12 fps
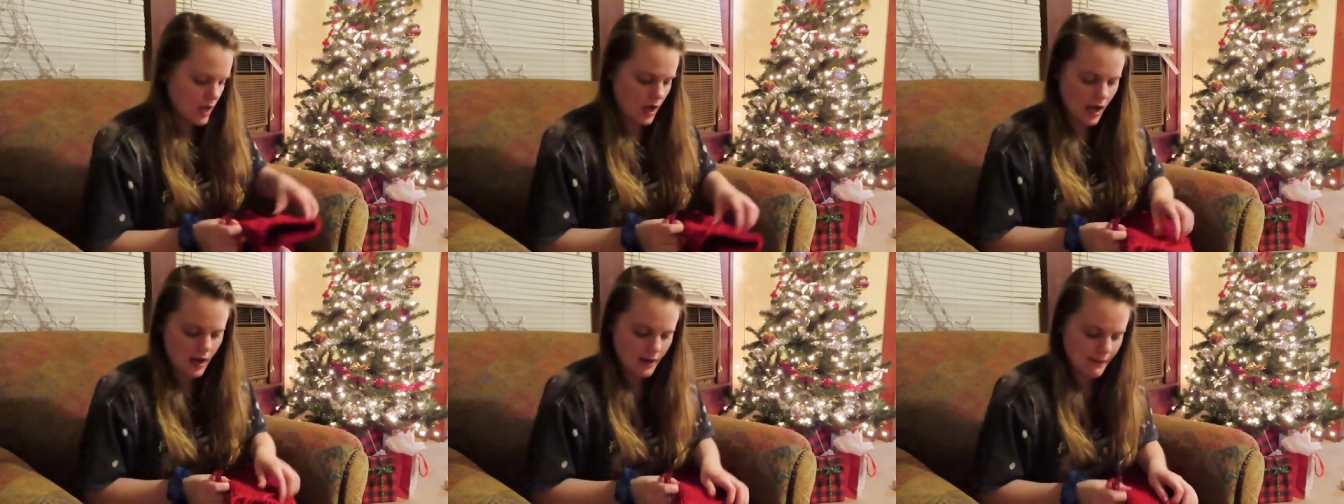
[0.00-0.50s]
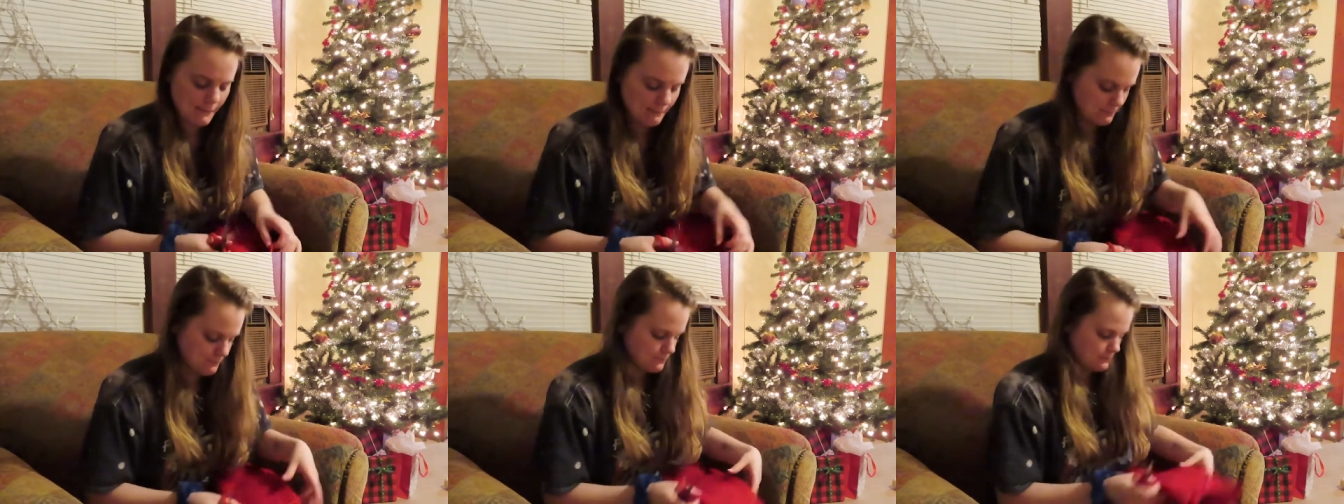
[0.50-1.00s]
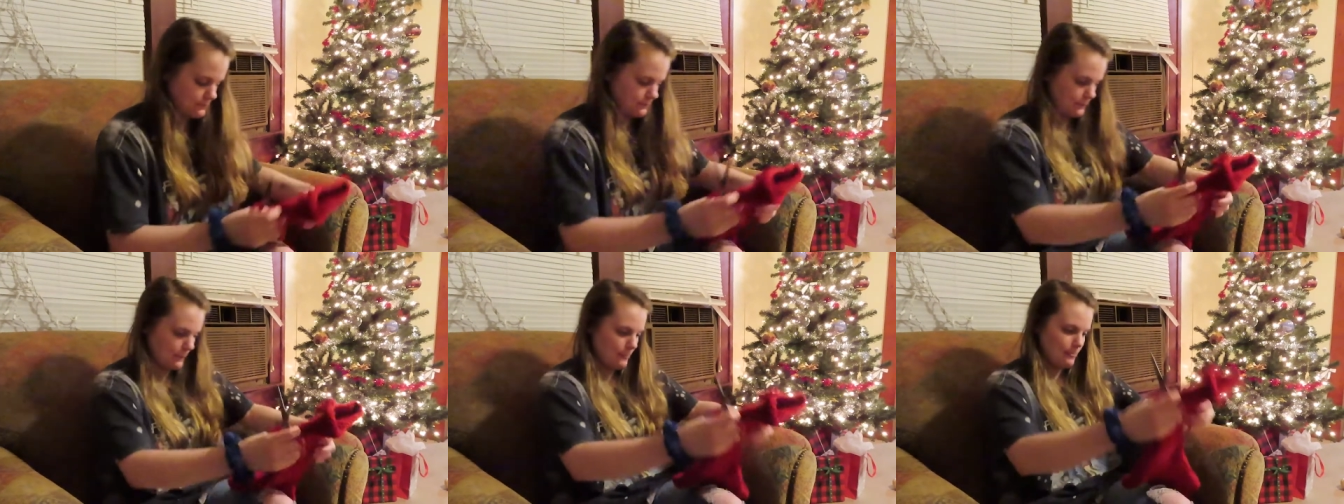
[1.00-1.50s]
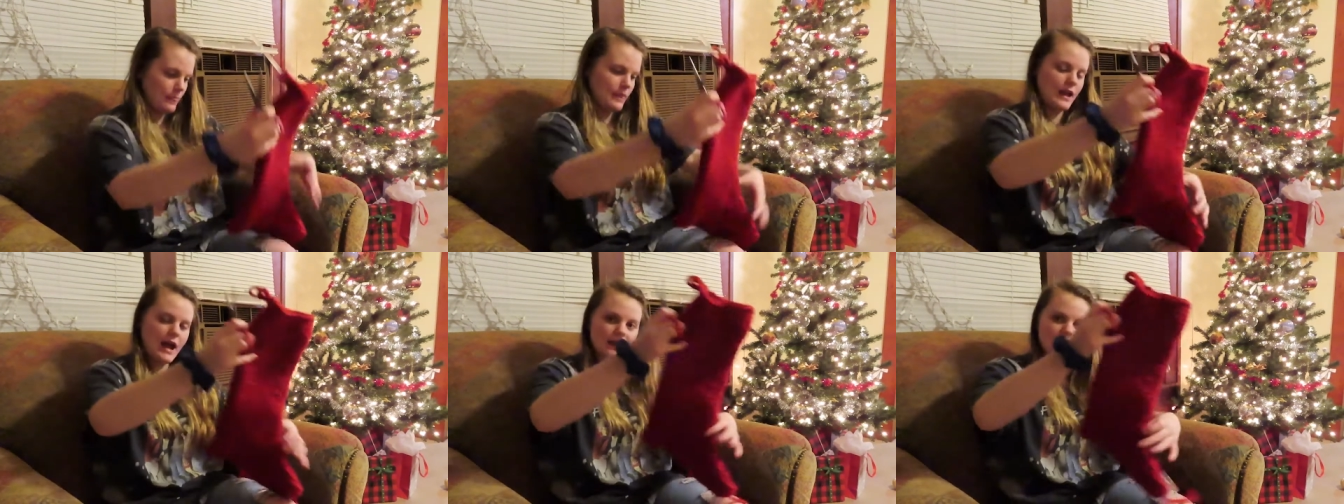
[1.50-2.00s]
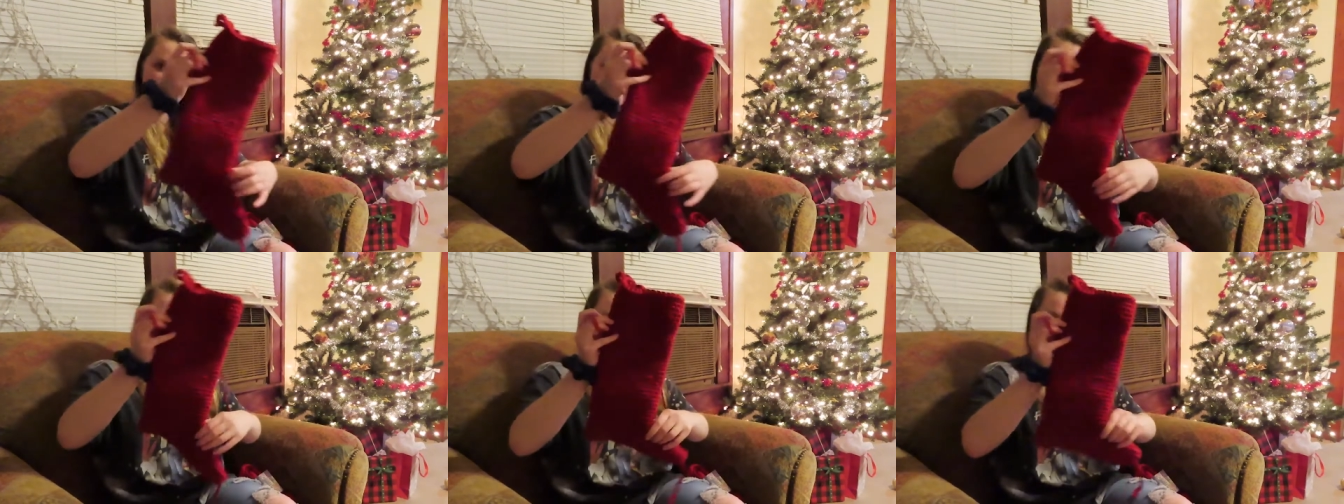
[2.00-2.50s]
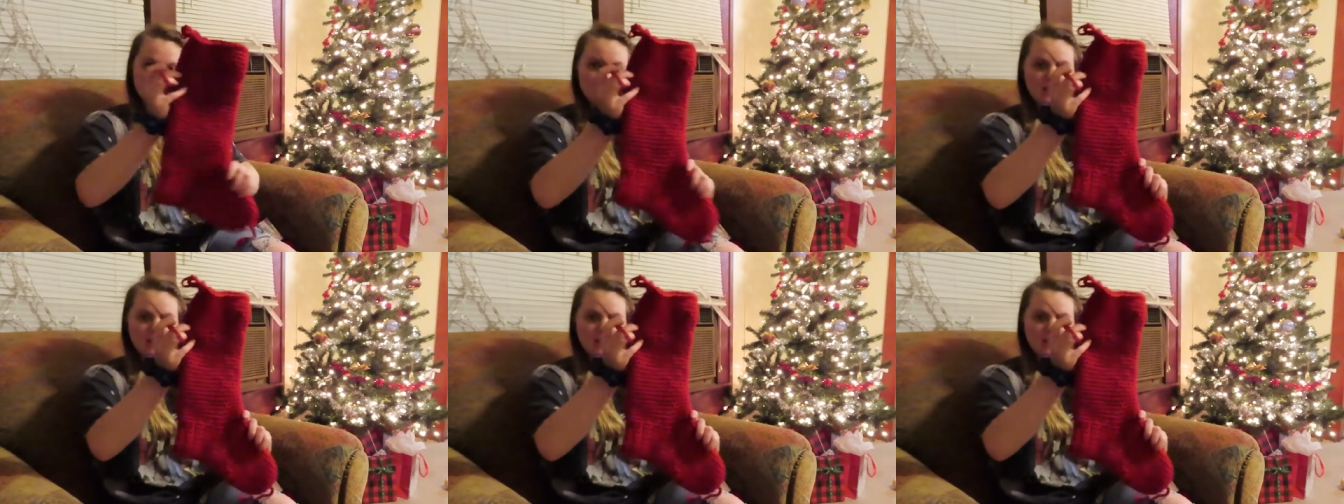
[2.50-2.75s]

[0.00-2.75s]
Um, I think it's really